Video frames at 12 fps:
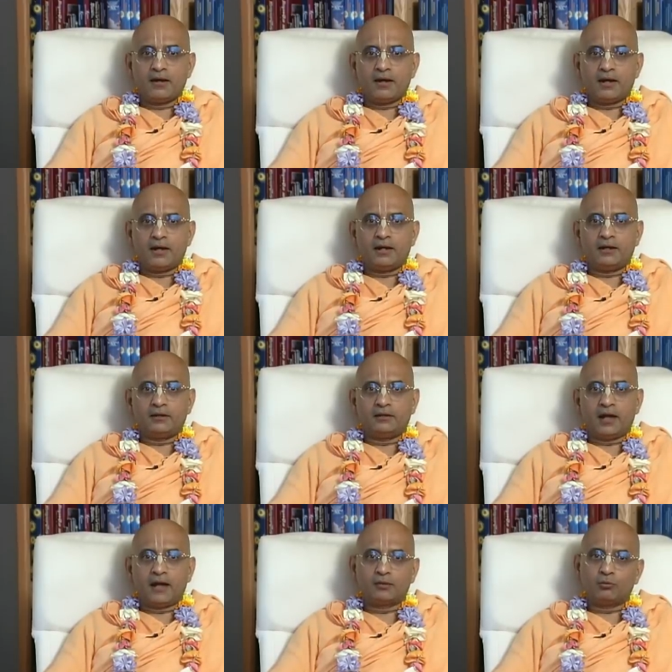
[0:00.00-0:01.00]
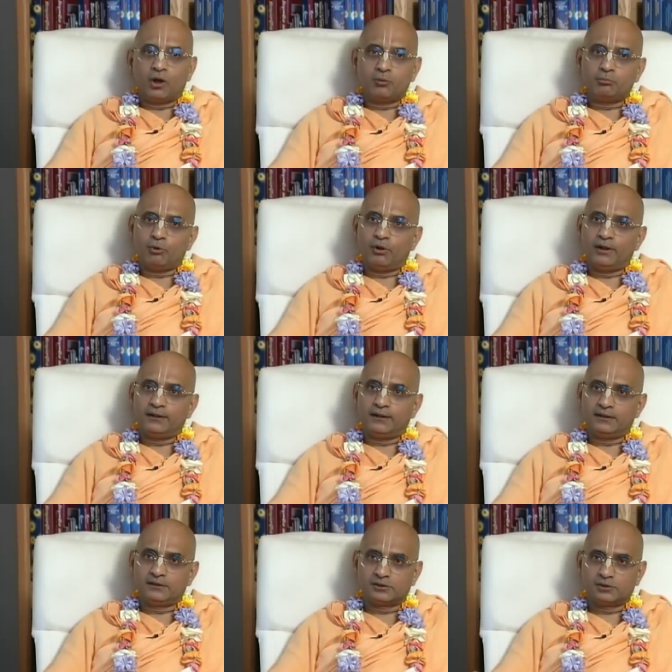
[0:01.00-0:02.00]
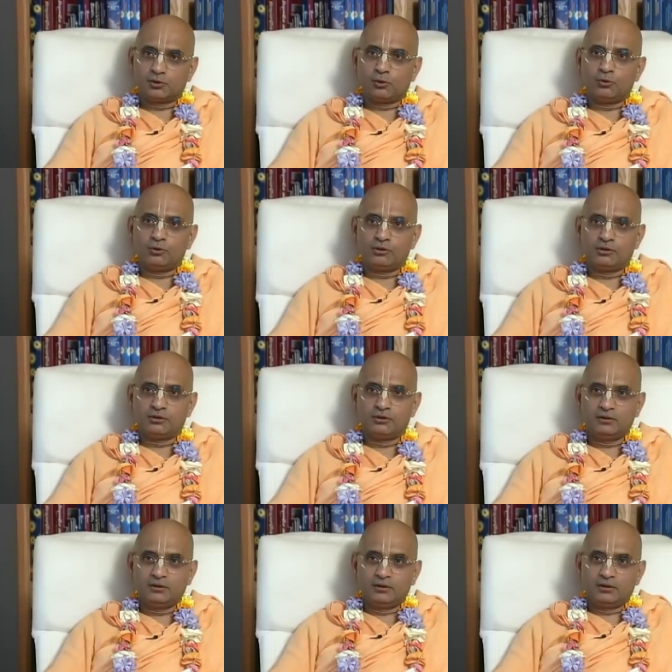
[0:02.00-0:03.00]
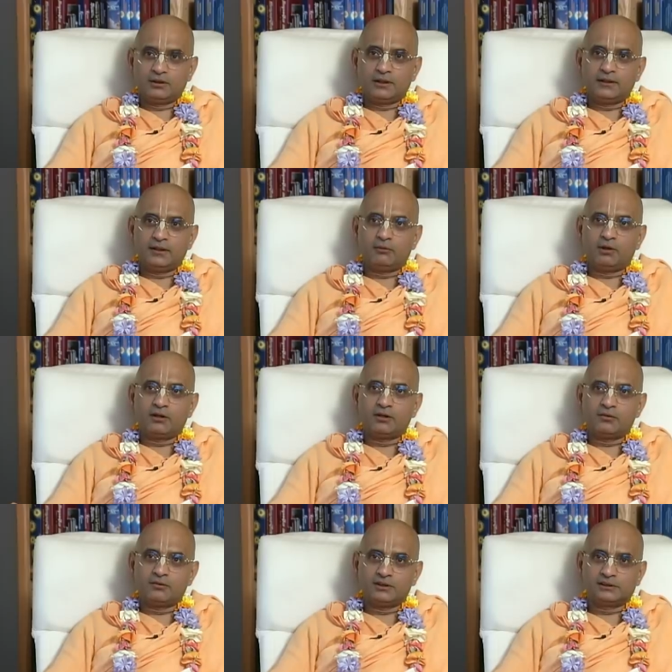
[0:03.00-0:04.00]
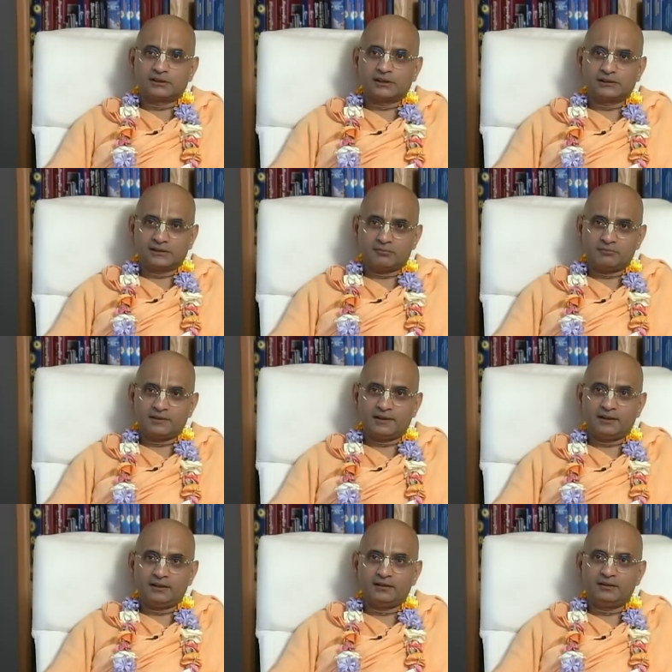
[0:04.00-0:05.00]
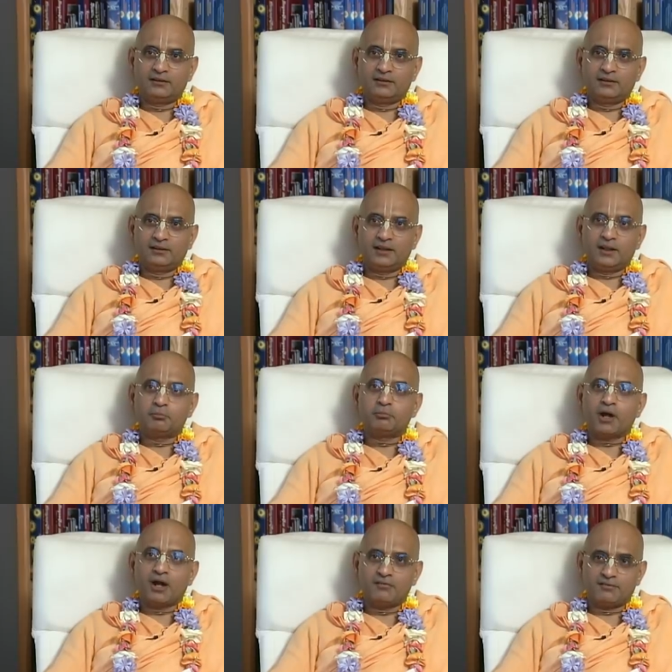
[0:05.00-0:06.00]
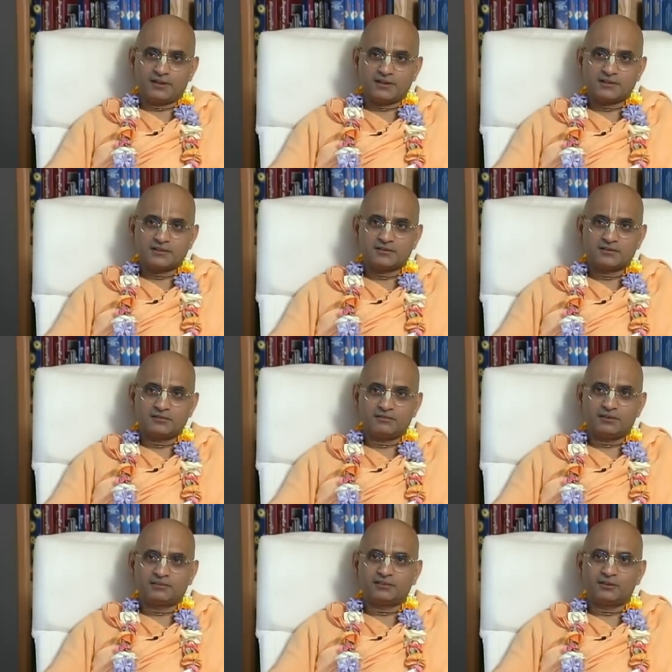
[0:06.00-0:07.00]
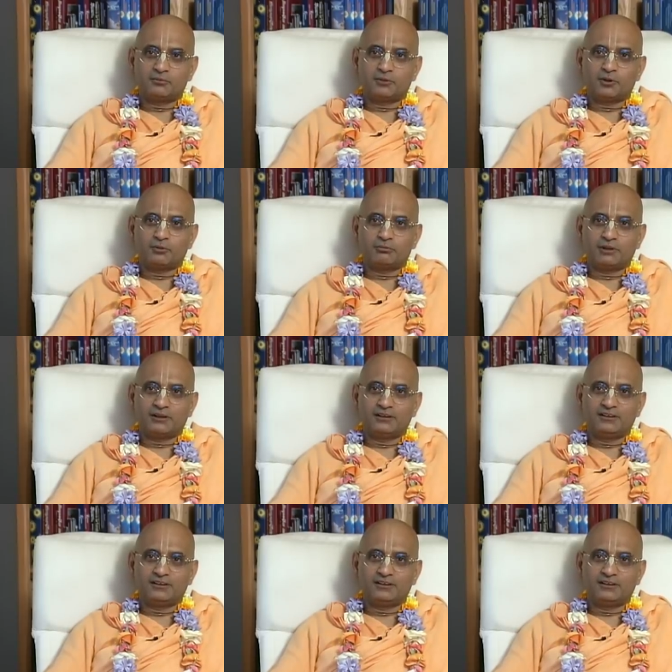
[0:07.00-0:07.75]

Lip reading: And at one point they just told that they wanted to discuss something in private with Srila Prabhupada.